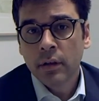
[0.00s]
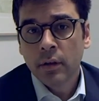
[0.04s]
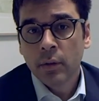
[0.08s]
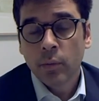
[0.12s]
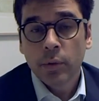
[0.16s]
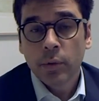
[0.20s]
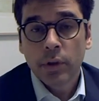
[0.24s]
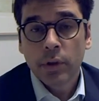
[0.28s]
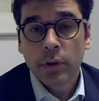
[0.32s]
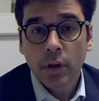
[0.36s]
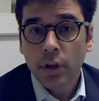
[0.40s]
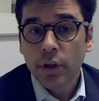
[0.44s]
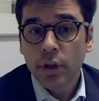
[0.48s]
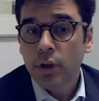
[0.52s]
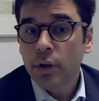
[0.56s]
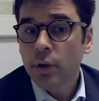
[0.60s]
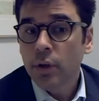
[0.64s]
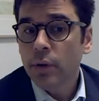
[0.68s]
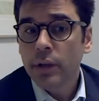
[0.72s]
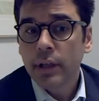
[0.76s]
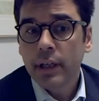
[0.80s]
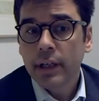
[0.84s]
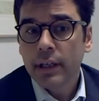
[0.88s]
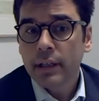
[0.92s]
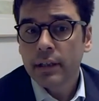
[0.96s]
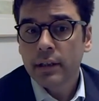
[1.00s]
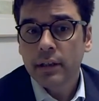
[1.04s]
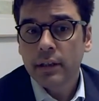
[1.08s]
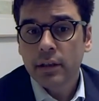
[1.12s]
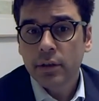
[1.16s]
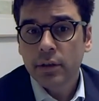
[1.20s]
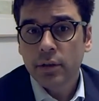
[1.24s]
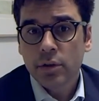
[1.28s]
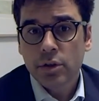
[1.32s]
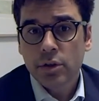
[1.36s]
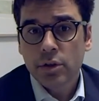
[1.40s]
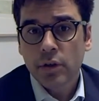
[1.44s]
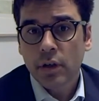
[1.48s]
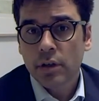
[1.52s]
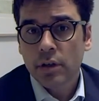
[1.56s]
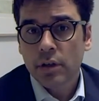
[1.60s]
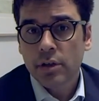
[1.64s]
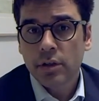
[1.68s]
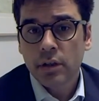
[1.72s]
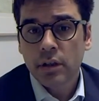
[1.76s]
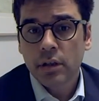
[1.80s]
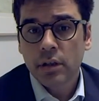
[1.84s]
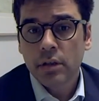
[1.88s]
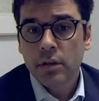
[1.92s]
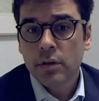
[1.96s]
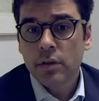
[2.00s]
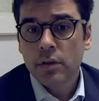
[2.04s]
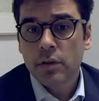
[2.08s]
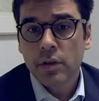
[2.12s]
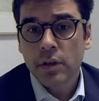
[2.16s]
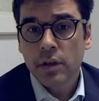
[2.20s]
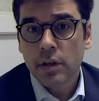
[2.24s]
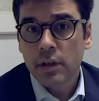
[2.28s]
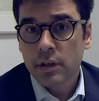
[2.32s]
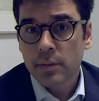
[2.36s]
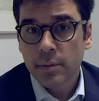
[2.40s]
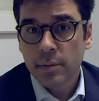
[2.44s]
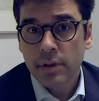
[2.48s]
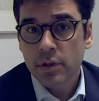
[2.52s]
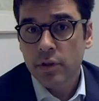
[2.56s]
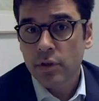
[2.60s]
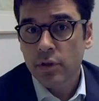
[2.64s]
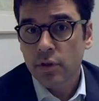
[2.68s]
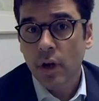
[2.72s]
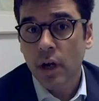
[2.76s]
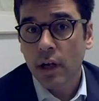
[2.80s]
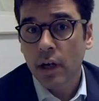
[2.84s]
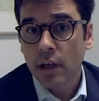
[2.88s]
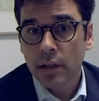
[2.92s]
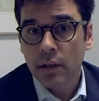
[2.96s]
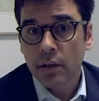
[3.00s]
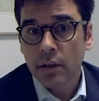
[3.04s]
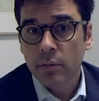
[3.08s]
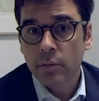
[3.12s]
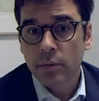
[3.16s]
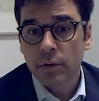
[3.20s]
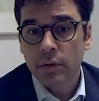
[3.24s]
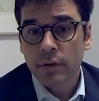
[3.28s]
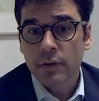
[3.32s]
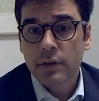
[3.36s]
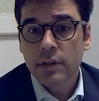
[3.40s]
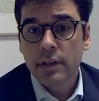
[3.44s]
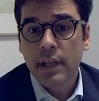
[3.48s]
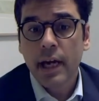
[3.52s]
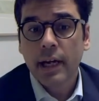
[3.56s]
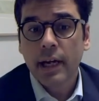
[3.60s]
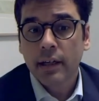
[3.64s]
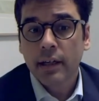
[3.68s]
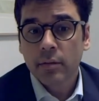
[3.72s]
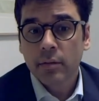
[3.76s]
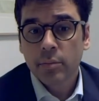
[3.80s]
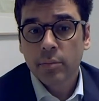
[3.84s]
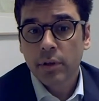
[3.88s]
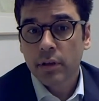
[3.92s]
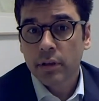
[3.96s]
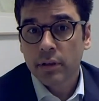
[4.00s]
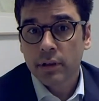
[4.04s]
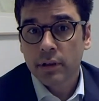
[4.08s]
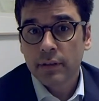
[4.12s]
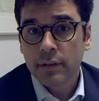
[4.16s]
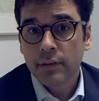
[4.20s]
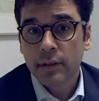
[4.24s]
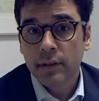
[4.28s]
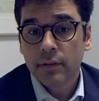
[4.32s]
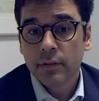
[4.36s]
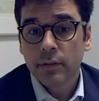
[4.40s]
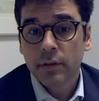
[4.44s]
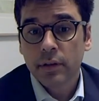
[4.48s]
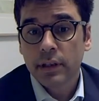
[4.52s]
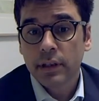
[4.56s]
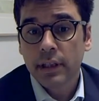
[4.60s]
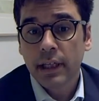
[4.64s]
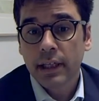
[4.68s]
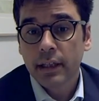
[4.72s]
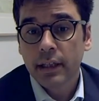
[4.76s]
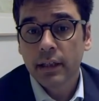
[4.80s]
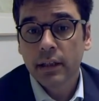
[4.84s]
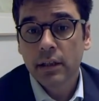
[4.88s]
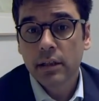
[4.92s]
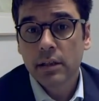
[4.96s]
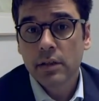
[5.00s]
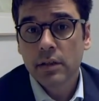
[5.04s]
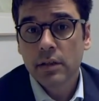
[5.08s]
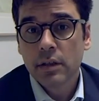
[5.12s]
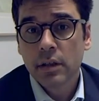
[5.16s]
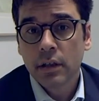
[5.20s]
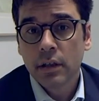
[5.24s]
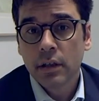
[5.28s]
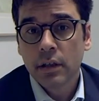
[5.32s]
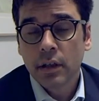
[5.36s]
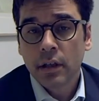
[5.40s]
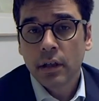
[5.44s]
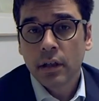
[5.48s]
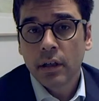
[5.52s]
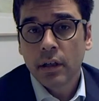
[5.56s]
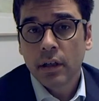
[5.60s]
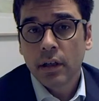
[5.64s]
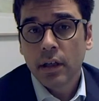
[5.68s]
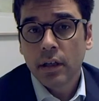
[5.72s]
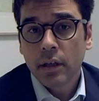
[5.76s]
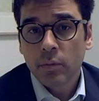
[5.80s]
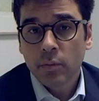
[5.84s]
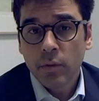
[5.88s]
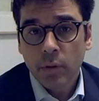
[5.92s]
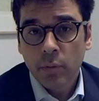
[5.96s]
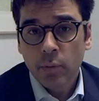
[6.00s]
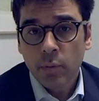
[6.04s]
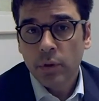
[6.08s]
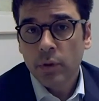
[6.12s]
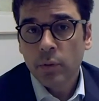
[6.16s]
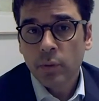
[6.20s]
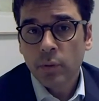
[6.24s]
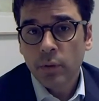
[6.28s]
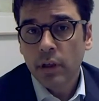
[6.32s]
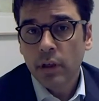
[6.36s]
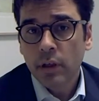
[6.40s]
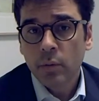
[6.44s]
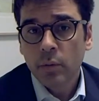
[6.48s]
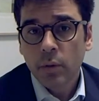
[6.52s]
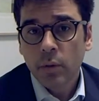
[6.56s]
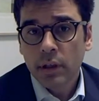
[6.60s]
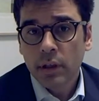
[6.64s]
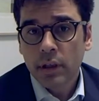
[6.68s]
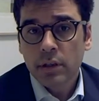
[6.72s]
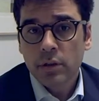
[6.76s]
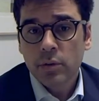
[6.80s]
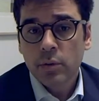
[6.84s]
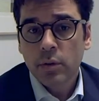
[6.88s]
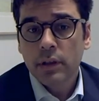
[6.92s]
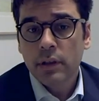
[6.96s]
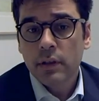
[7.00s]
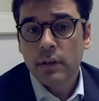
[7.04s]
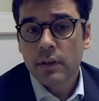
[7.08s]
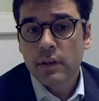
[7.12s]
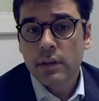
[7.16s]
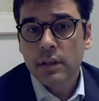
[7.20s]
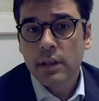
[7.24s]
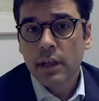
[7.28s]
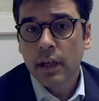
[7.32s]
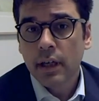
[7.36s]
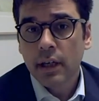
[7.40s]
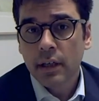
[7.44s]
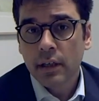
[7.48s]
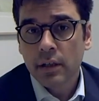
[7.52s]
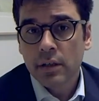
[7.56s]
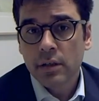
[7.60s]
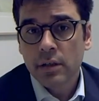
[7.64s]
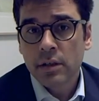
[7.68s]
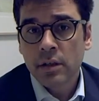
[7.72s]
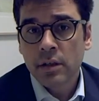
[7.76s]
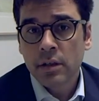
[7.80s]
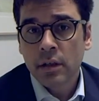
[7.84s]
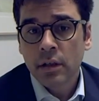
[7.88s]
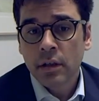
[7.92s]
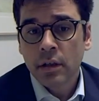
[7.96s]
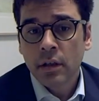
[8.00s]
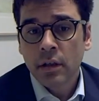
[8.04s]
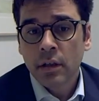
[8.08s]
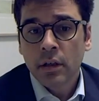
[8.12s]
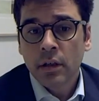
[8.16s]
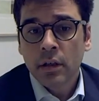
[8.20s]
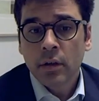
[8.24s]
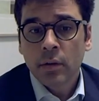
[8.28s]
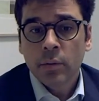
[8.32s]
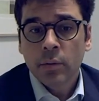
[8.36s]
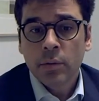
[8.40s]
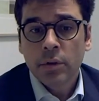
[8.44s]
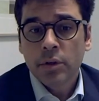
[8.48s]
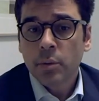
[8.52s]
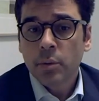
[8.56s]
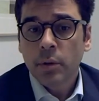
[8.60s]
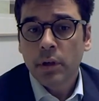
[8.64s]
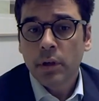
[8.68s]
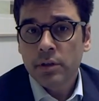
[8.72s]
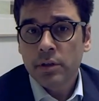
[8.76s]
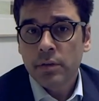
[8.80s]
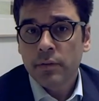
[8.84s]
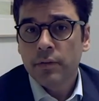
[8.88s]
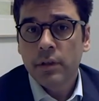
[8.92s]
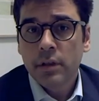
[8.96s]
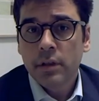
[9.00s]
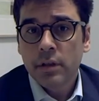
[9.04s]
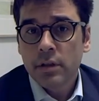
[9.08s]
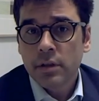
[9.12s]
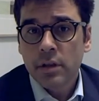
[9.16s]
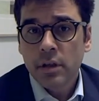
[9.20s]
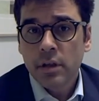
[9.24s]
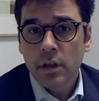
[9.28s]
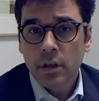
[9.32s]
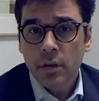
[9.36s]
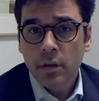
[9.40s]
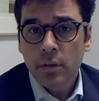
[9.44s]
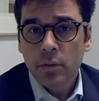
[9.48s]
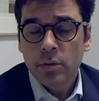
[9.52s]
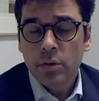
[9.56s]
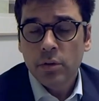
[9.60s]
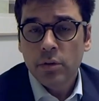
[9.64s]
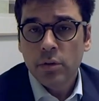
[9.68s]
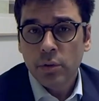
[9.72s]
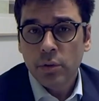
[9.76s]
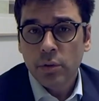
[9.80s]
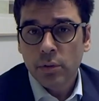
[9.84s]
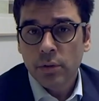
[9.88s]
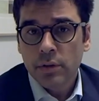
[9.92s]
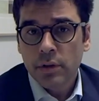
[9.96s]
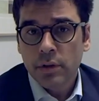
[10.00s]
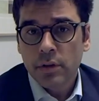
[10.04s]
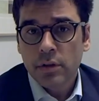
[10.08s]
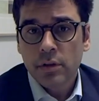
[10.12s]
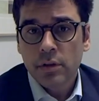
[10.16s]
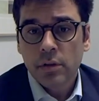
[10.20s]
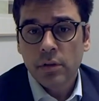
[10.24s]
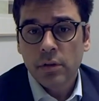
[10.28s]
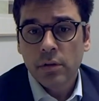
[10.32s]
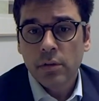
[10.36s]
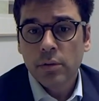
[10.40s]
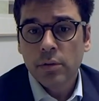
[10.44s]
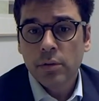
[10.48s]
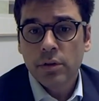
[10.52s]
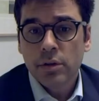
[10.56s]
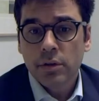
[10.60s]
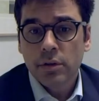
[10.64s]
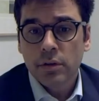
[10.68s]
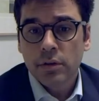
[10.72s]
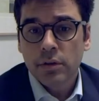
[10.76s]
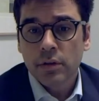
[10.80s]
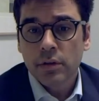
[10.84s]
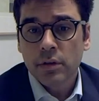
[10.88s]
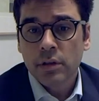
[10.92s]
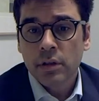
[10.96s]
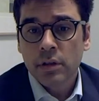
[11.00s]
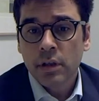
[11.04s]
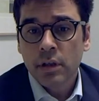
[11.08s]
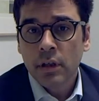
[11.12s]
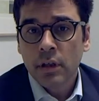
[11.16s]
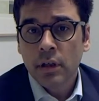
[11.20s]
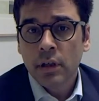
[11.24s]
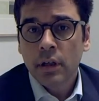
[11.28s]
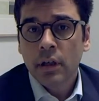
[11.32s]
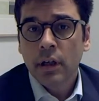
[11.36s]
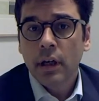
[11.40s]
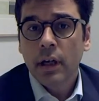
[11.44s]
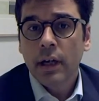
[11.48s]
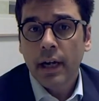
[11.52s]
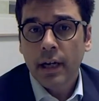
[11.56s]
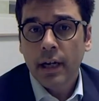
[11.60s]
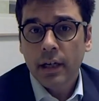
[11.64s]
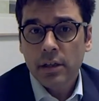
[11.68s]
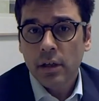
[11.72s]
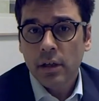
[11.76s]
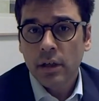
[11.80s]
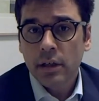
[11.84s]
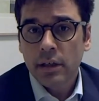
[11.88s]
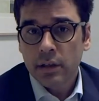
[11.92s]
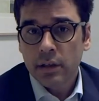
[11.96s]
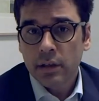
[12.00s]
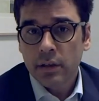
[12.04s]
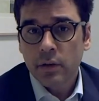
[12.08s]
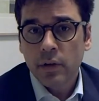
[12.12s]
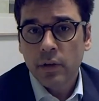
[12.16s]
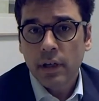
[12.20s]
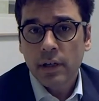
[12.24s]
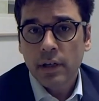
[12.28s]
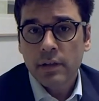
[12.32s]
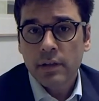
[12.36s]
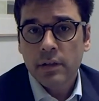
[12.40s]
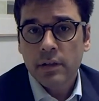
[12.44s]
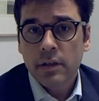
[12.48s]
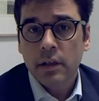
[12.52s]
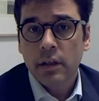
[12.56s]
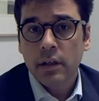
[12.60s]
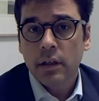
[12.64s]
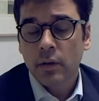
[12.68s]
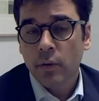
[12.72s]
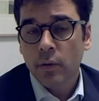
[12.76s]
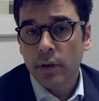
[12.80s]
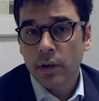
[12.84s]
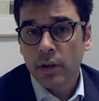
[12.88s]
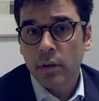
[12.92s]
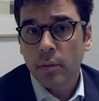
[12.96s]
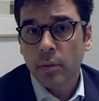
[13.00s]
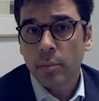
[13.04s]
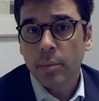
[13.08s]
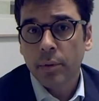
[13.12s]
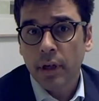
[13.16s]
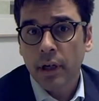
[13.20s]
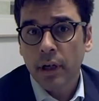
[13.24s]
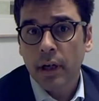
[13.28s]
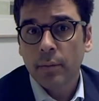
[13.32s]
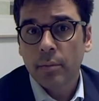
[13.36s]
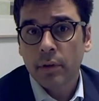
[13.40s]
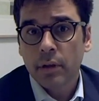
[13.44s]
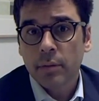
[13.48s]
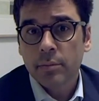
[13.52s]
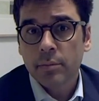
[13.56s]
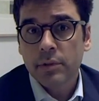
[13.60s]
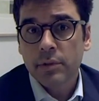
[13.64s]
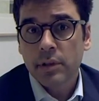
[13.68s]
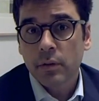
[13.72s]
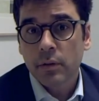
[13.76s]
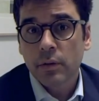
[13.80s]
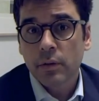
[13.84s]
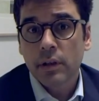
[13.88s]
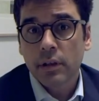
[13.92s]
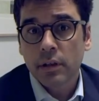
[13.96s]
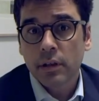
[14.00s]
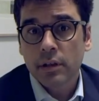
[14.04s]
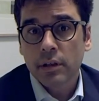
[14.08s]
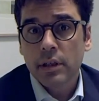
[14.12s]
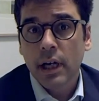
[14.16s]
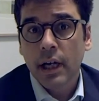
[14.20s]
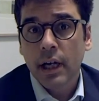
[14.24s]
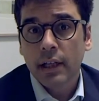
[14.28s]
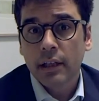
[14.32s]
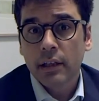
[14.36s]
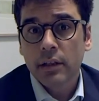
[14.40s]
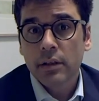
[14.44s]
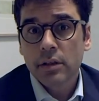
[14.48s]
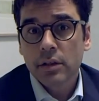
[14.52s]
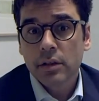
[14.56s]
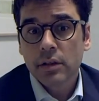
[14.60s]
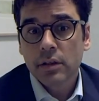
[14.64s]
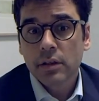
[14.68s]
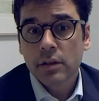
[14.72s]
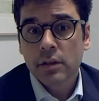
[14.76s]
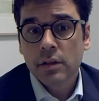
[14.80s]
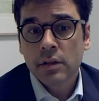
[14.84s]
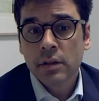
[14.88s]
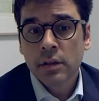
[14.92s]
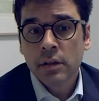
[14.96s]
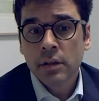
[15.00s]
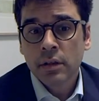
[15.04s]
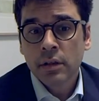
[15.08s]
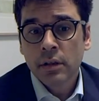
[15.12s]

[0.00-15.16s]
We all know that the construction industry has been struggling with a stagnant productivity for decades. And what we really wanted to understand is which ones of these new tools and solutions are actually addressing real problems and real challenges.